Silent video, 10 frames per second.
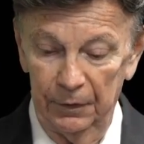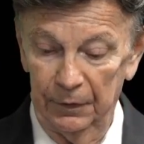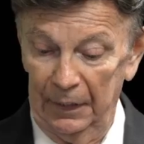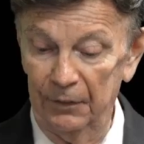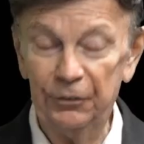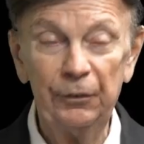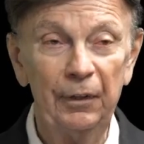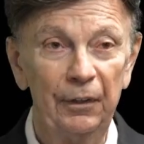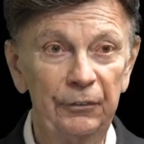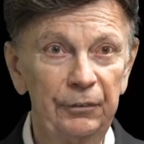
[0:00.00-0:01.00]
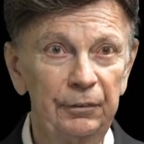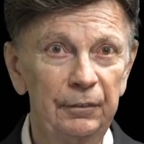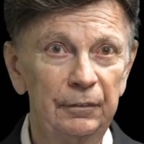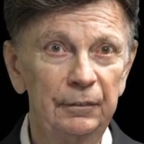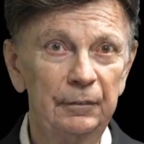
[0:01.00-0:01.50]
The answer is
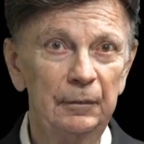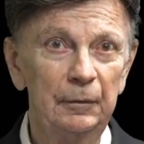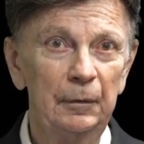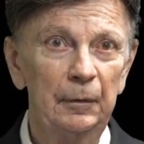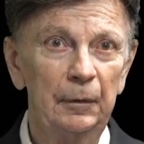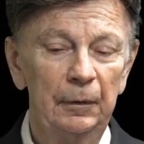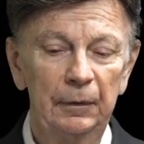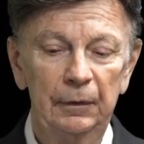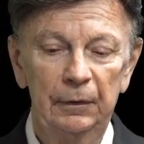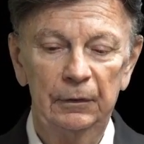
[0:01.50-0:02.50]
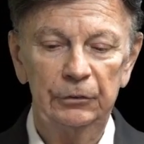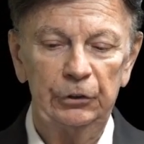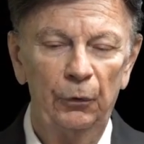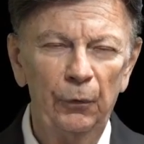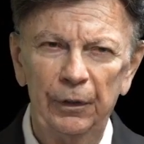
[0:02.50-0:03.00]

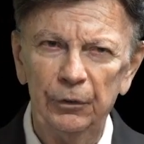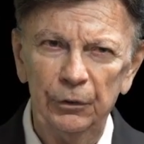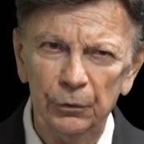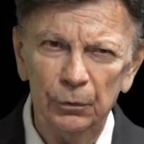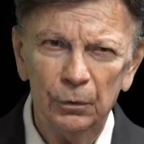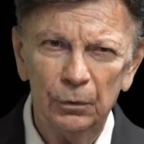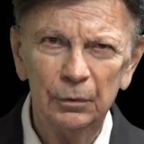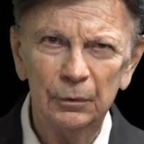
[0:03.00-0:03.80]
so that you